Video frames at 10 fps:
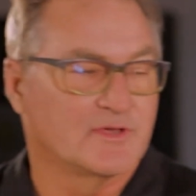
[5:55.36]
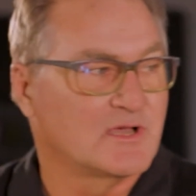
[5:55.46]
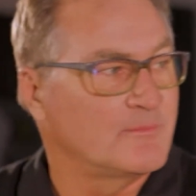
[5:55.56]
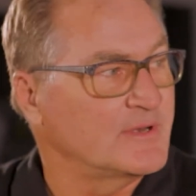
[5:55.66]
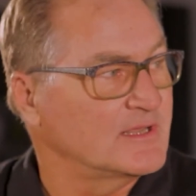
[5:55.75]

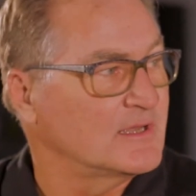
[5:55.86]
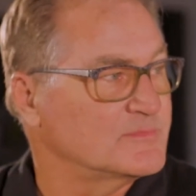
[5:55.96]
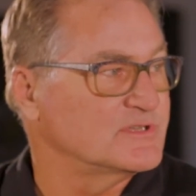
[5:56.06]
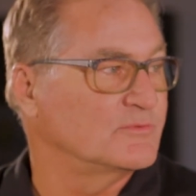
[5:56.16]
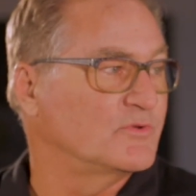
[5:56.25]
company
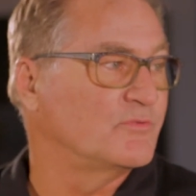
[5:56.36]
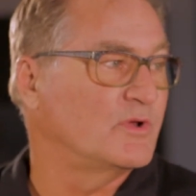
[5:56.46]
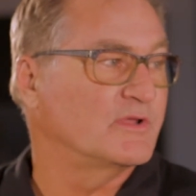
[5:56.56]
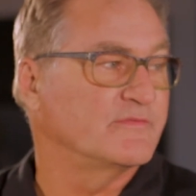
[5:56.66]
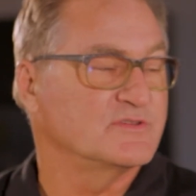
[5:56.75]
comes in with
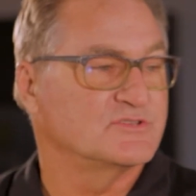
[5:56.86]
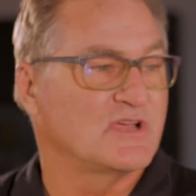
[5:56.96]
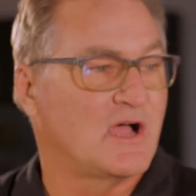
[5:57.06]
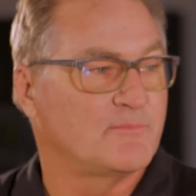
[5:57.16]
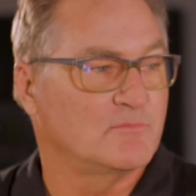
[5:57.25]
one of his
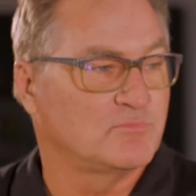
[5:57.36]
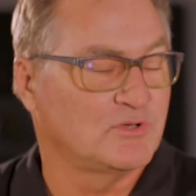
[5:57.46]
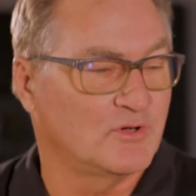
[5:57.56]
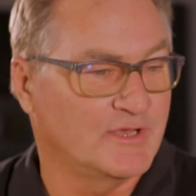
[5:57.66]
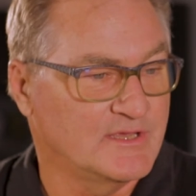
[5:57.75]
shop
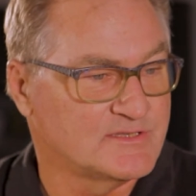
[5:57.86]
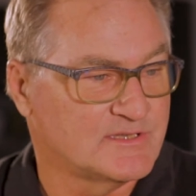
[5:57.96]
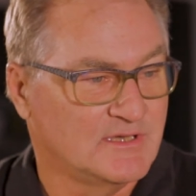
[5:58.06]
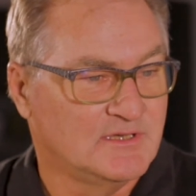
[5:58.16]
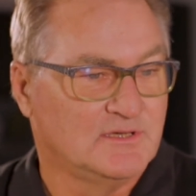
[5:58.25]
employees
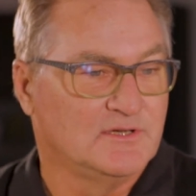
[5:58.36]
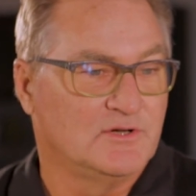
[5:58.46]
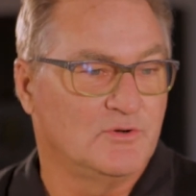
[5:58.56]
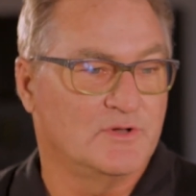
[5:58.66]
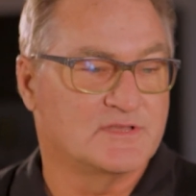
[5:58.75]

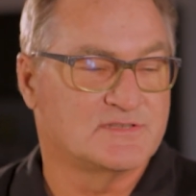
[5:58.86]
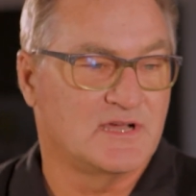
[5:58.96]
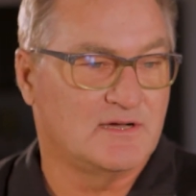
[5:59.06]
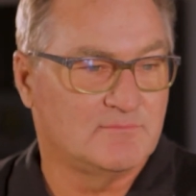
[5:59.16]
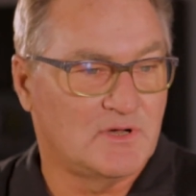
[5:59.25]
who is
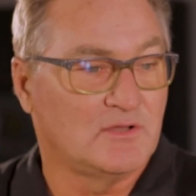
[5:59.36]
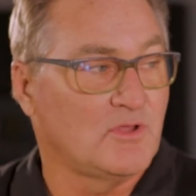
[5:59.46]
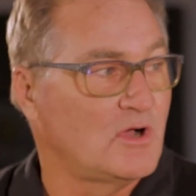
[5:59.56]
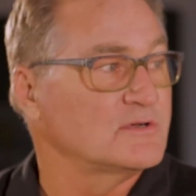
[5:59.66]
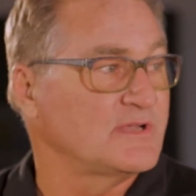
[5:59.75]
a
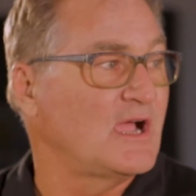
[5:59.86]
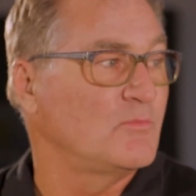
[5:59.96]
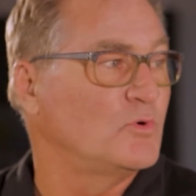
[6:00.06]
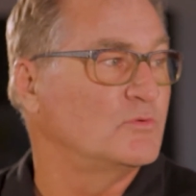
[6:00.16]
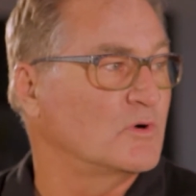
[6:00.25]

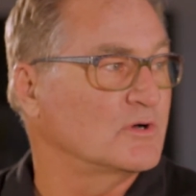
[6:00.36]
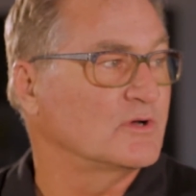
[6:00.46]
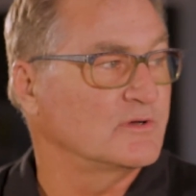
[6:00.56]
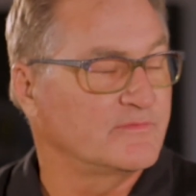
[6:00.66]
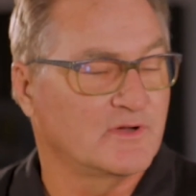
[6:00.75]
longtime
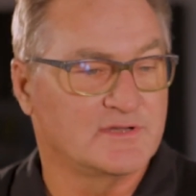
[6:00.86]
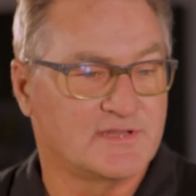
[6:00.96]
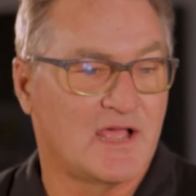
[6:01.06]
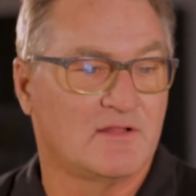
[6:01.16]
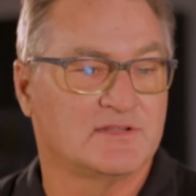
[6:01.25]
woodworker, very
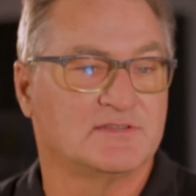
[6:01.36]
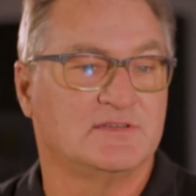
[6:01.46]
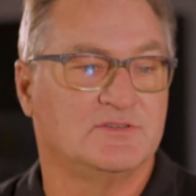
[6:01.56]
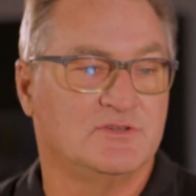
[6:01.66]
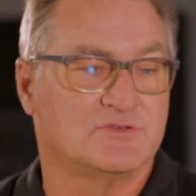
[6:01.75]

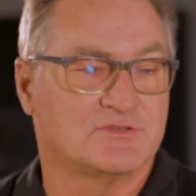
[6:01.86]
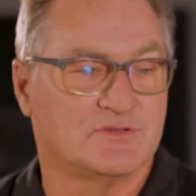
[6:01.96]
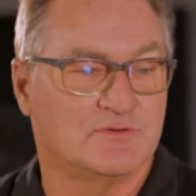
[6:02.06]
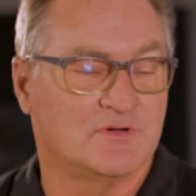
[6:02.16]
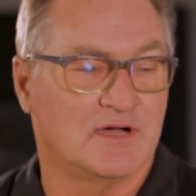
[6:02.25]
talented, used
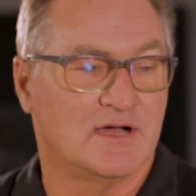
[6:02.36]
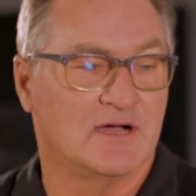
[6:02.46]
to,